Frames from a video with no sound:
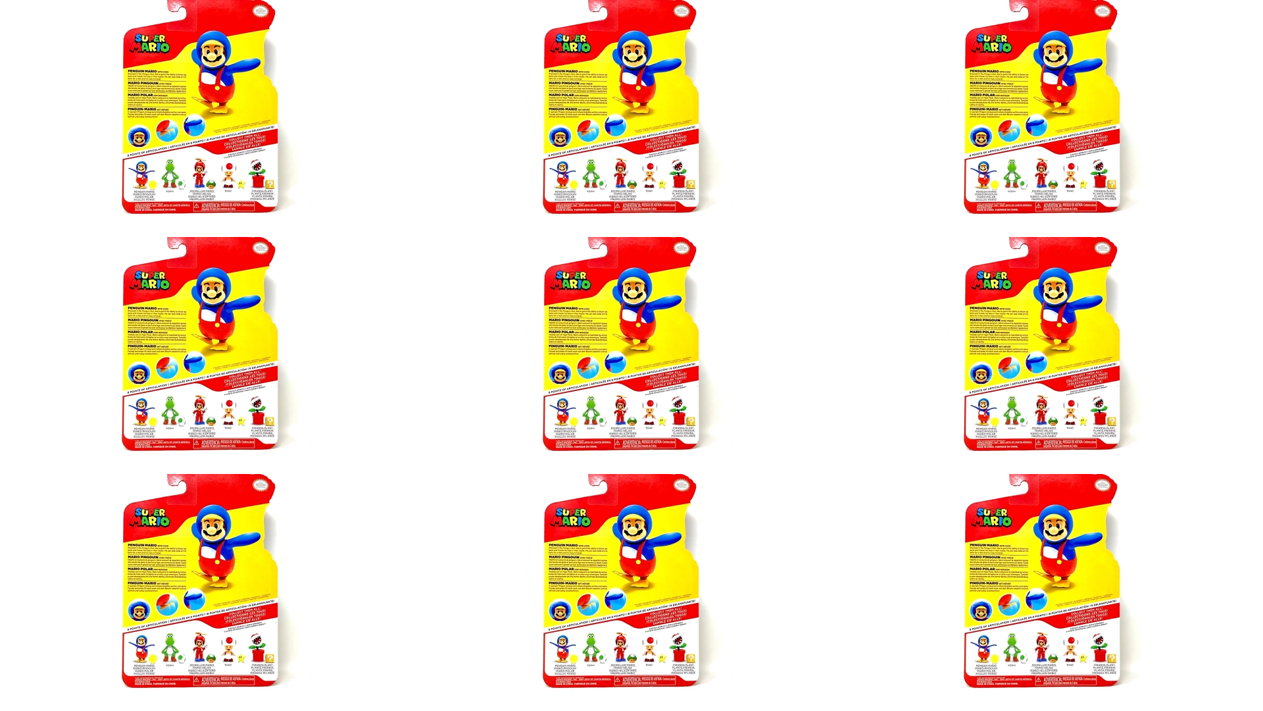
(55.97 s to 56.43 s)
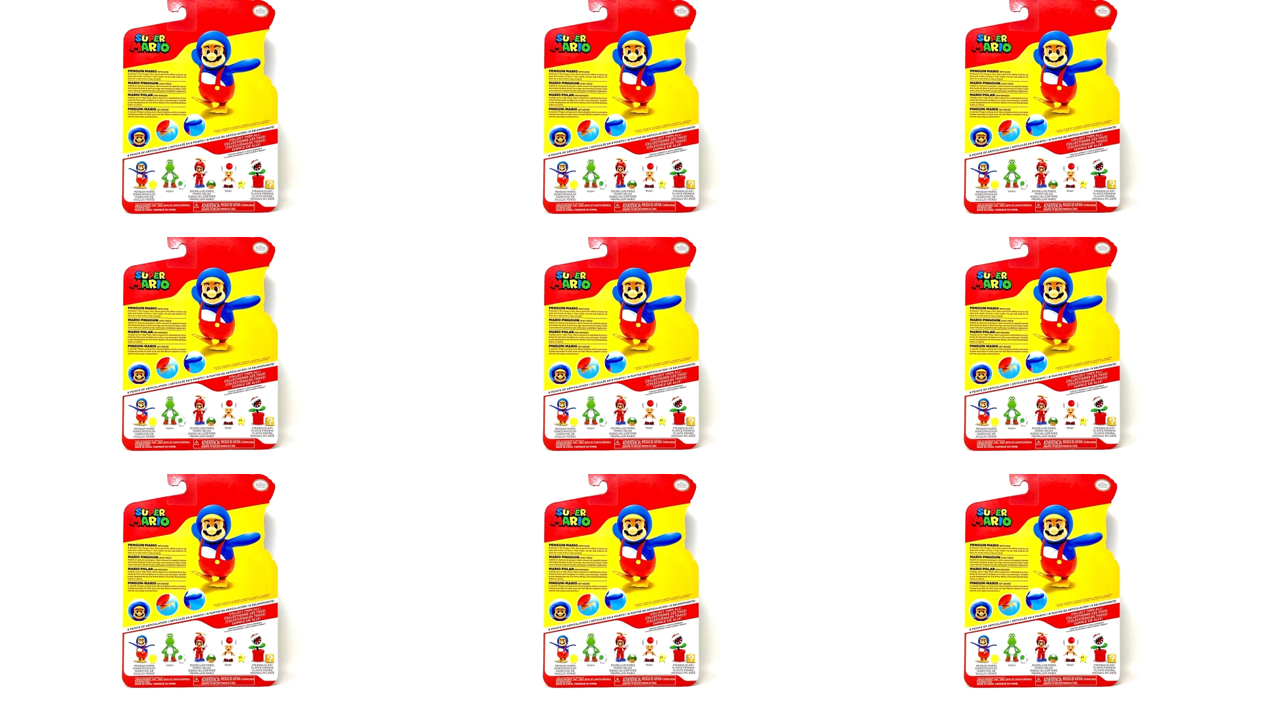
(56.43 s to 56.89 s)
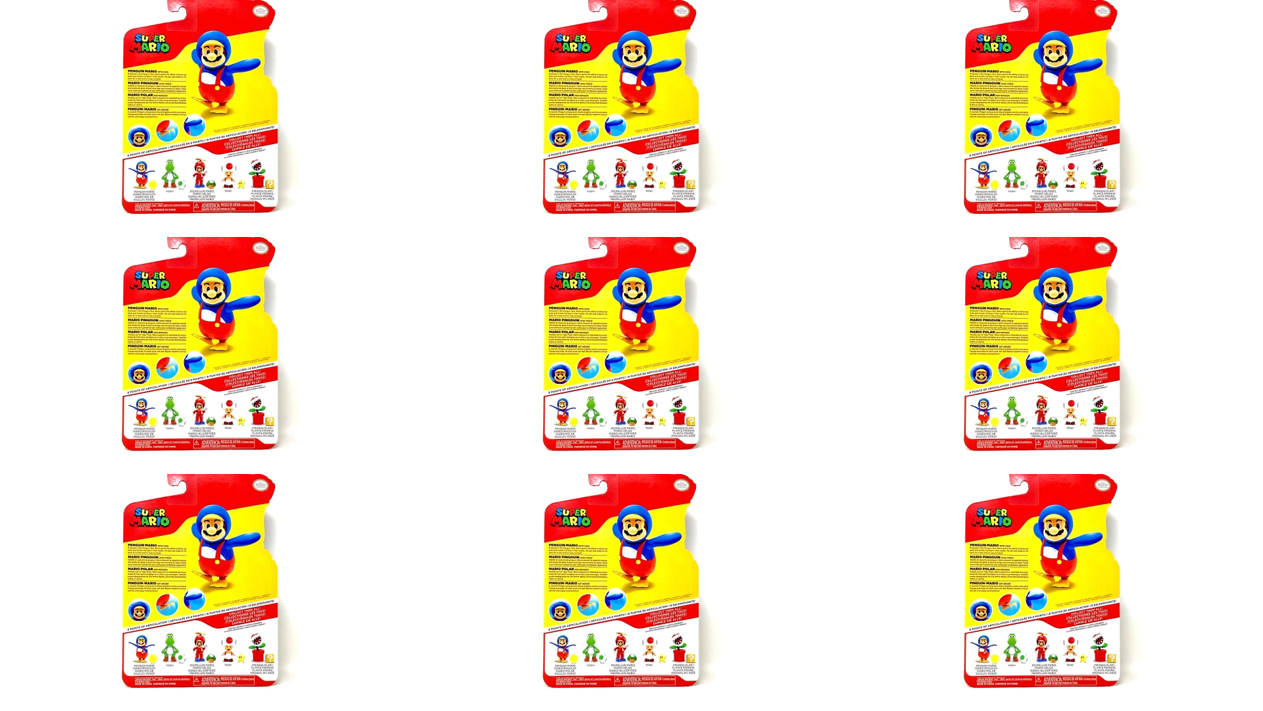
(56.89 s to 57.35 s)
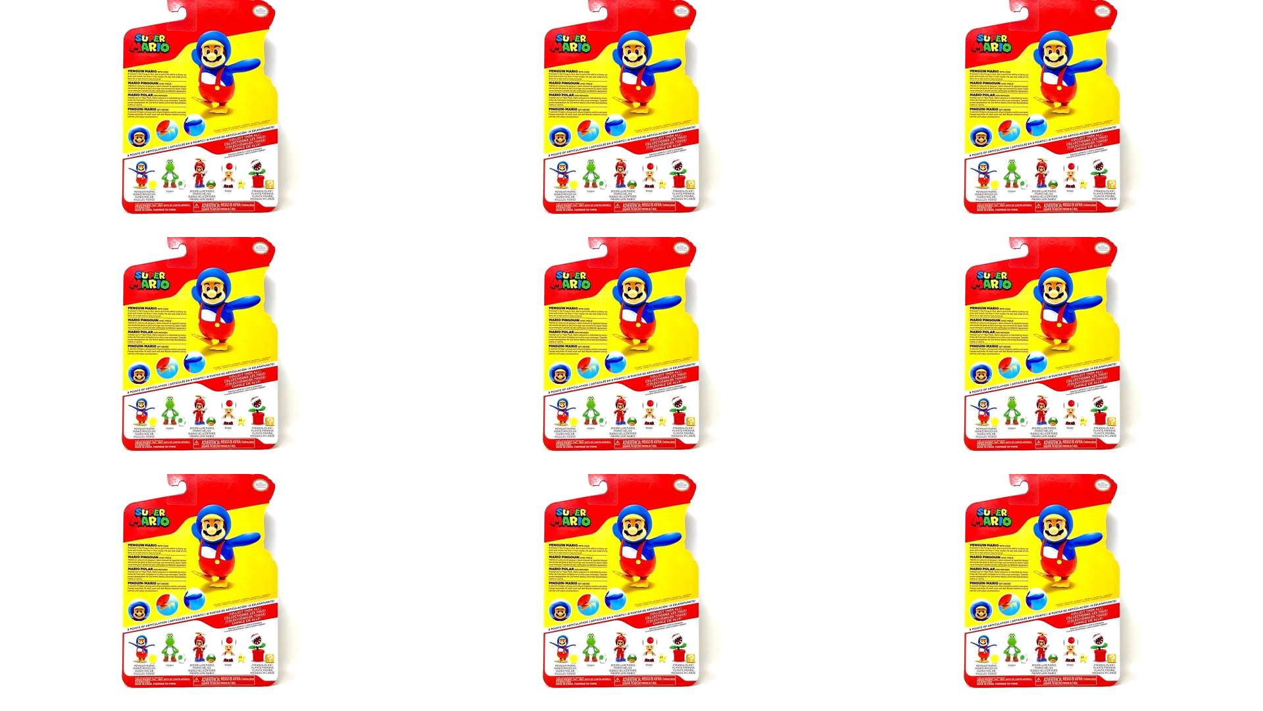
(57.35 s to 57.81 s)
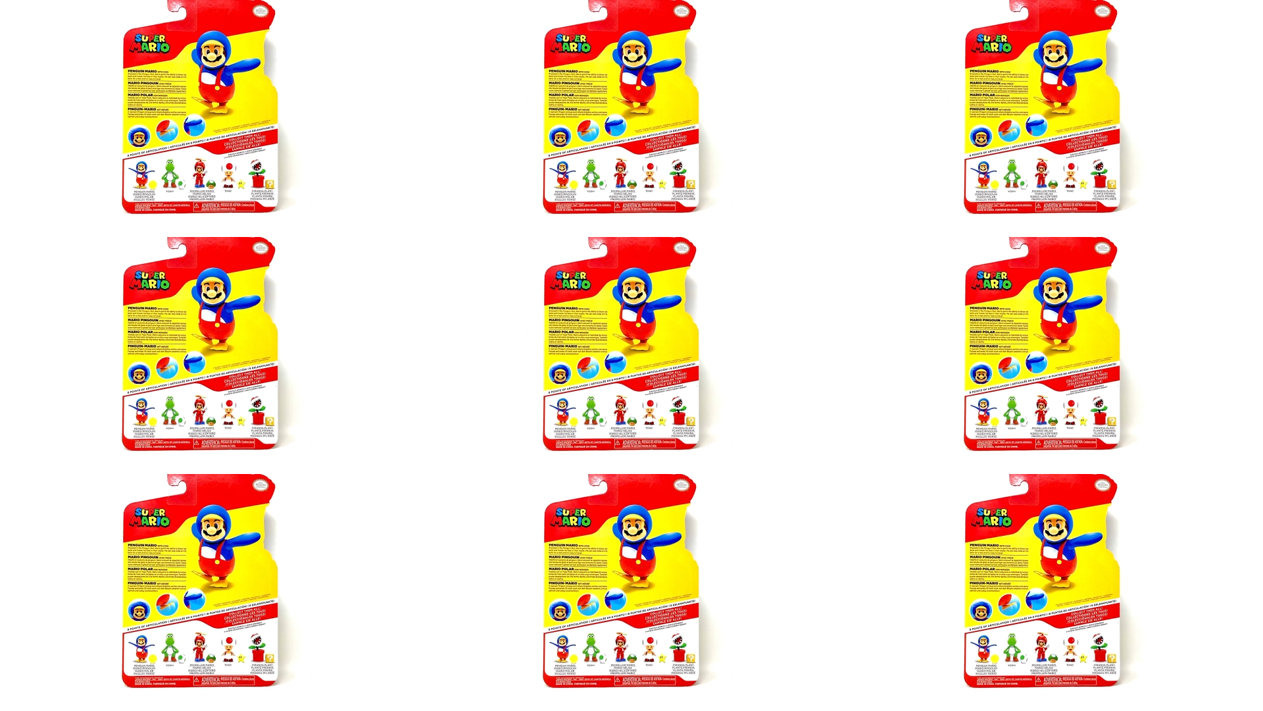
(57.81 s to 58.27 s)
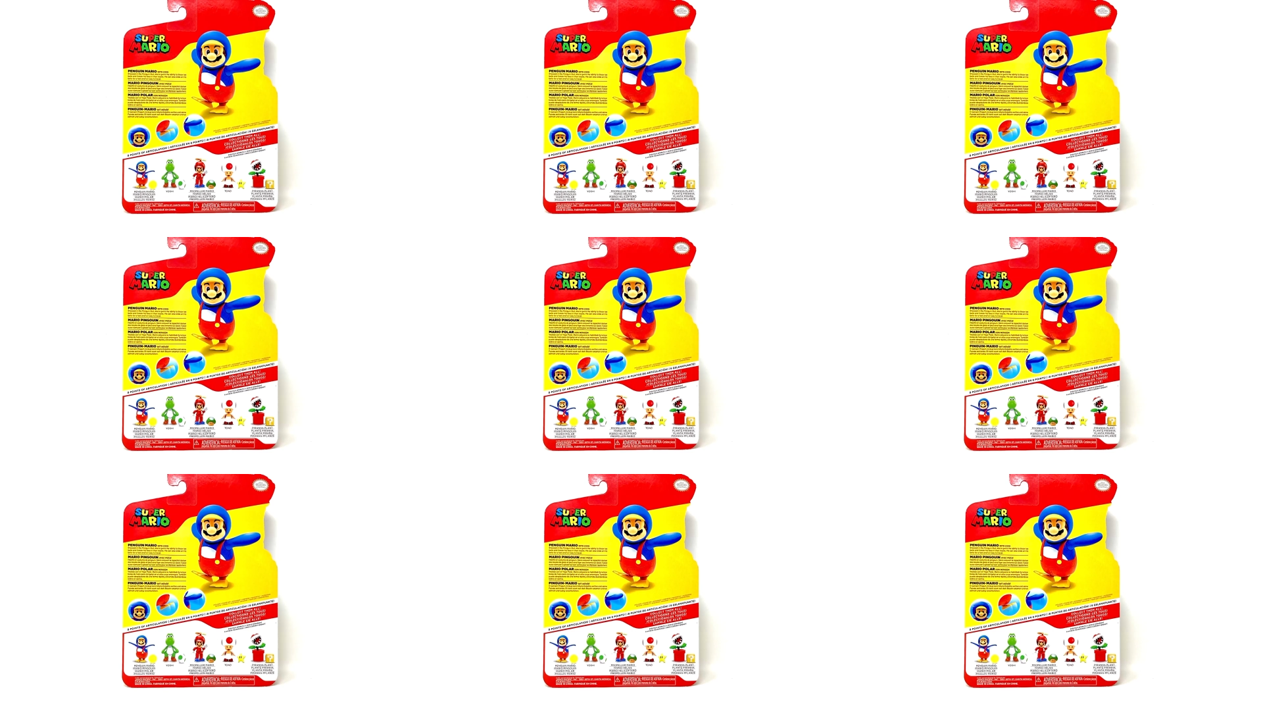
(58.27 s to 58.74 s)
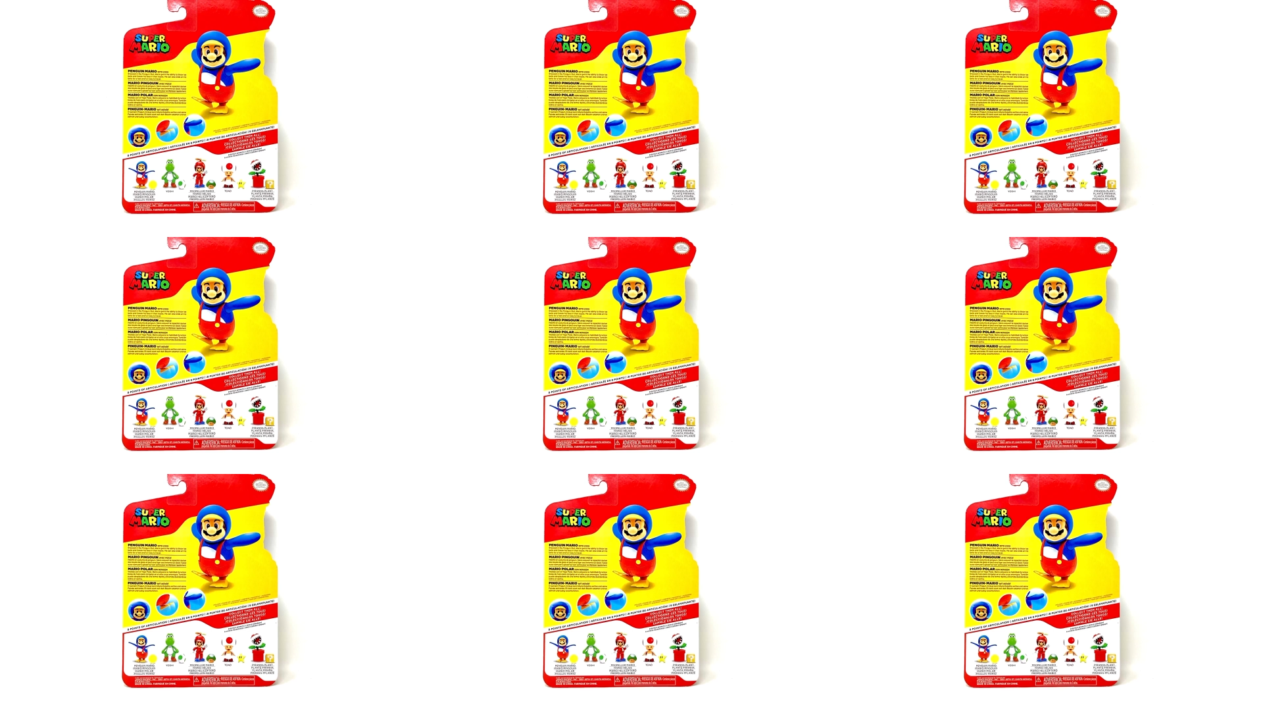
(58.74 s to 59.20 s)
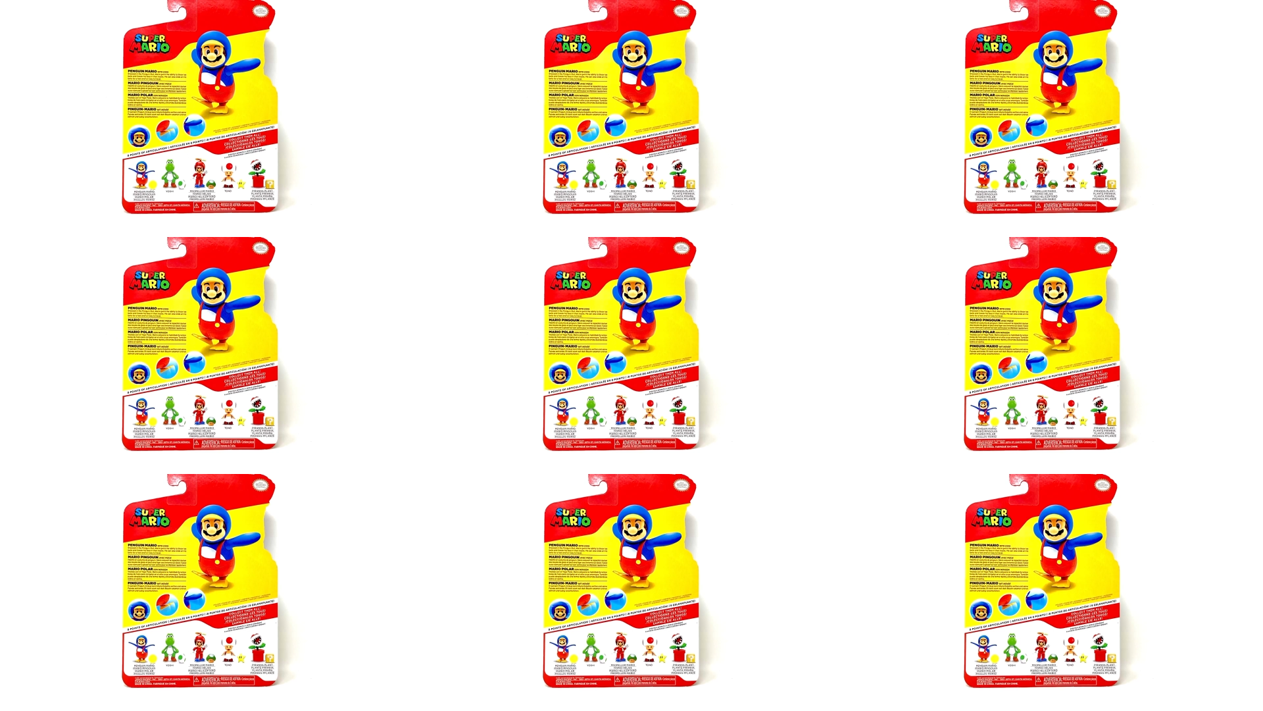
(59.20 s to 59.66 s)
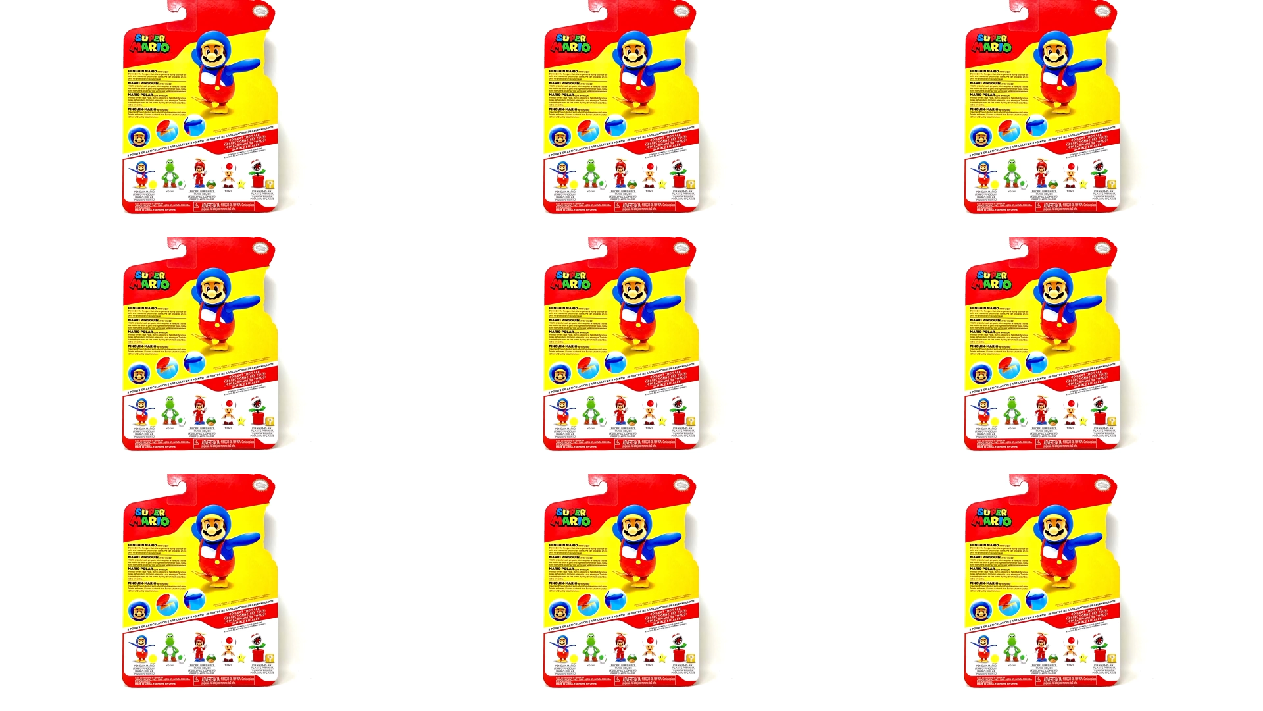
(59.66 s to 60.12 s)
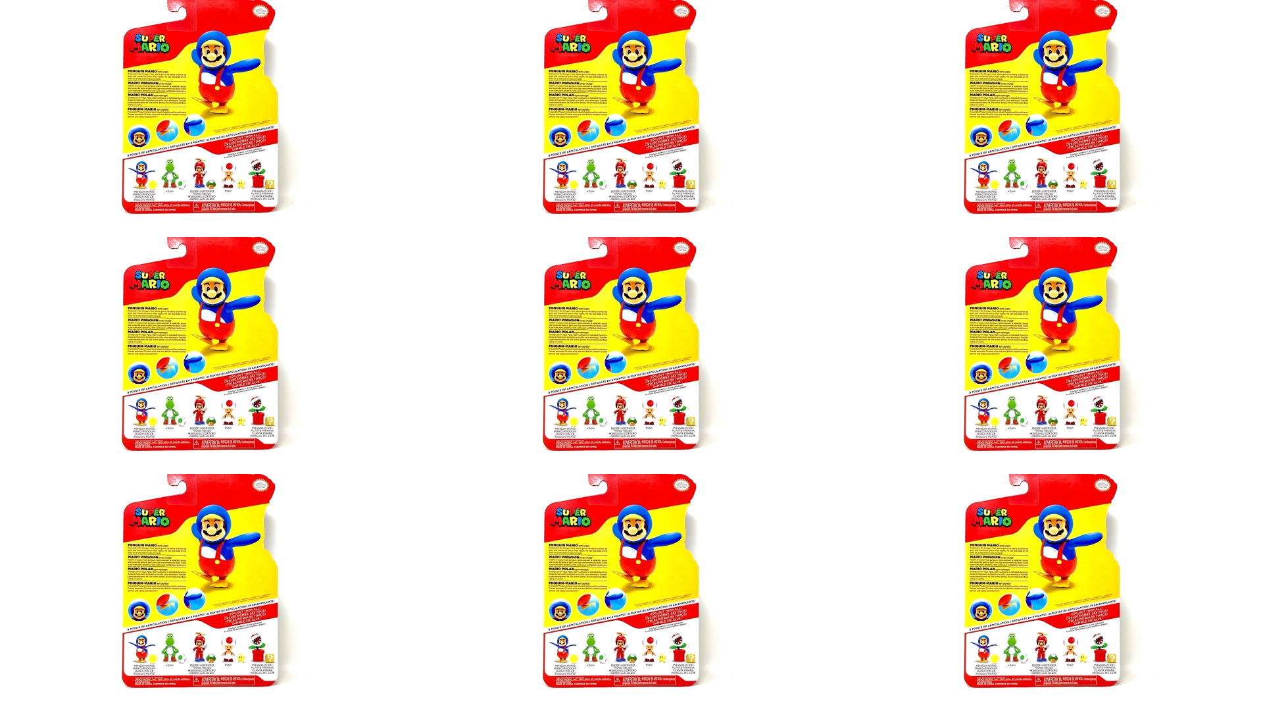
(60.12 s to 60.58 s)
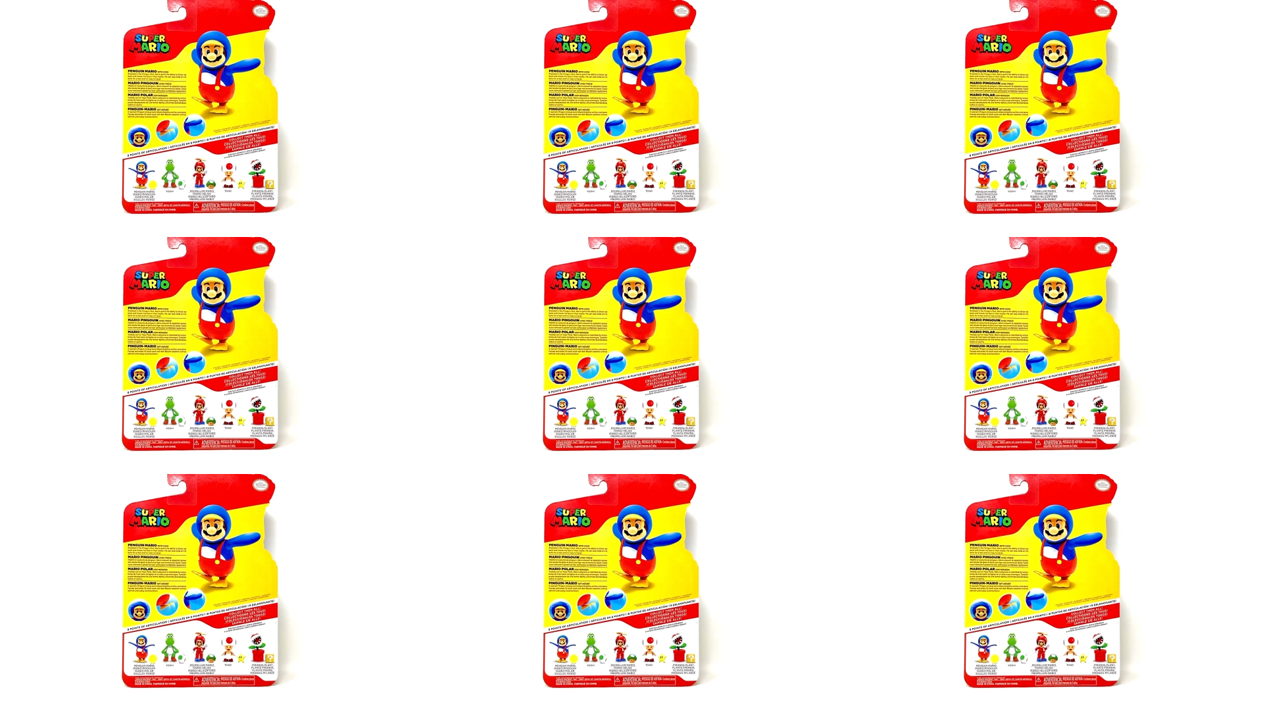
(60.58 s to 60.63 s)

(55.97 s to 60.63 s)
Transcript: (no speaker visible)